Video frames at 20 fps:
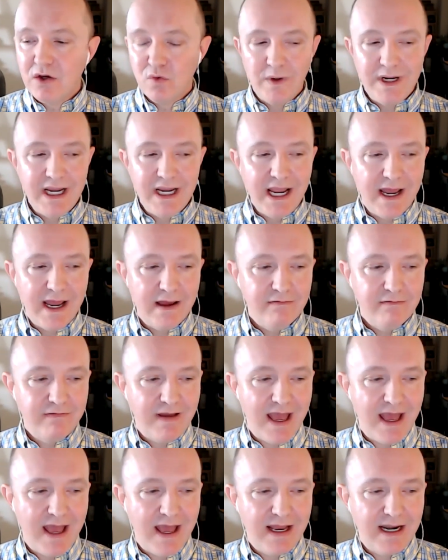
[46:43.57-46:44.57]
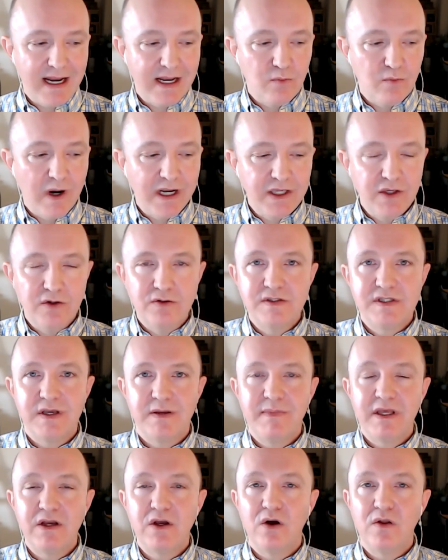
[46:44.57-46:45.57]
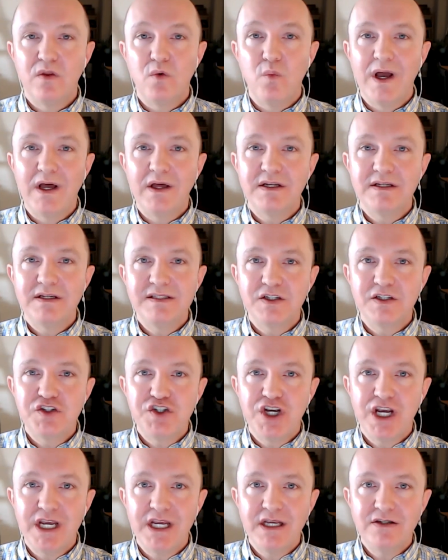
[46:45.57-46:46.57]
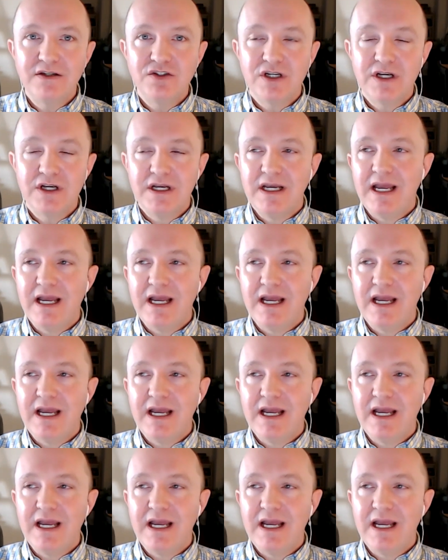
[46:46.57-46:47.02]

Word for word: We have at NYU something called the Wellness Exchange,